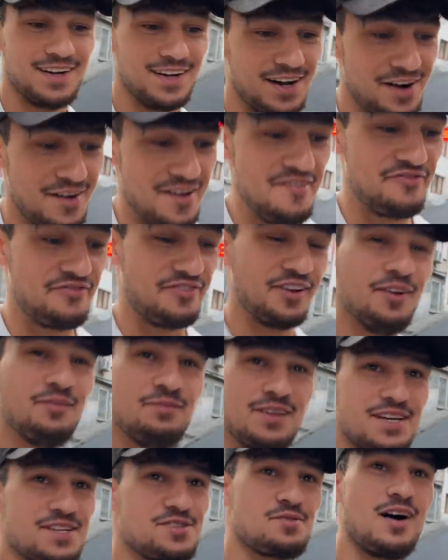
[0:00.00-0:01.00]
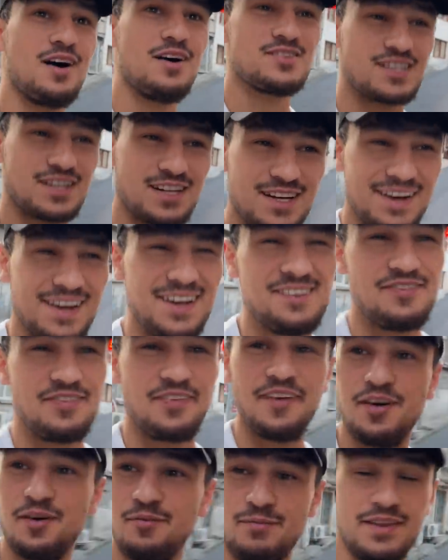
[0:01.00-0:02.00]
I filmed it as well. I was like, can I
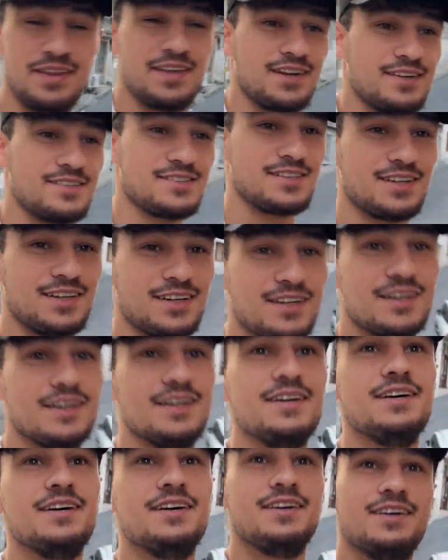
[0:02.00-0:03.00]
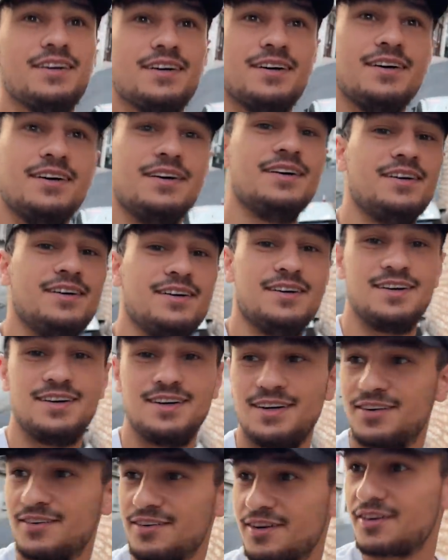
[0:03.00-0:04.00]
film? And then I was like, oh,
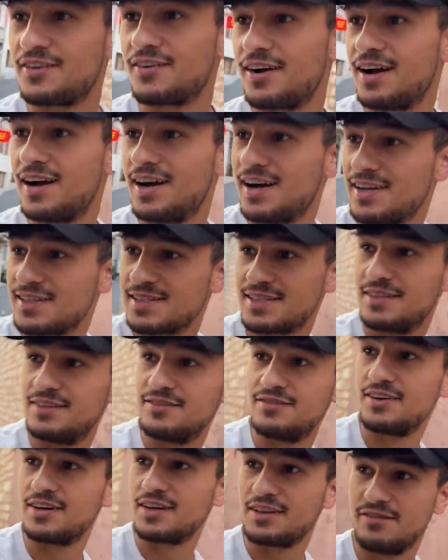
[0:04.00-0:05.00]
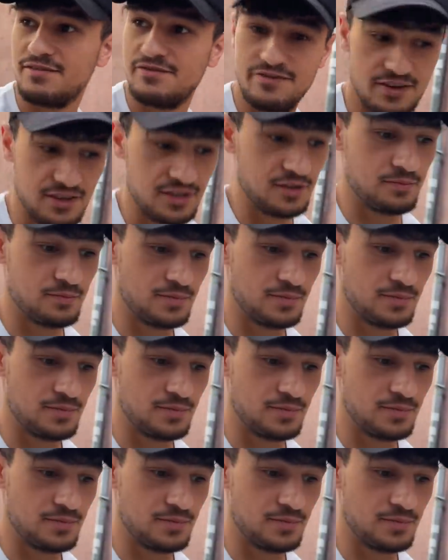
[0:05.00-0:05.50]
I regret asking if I can film.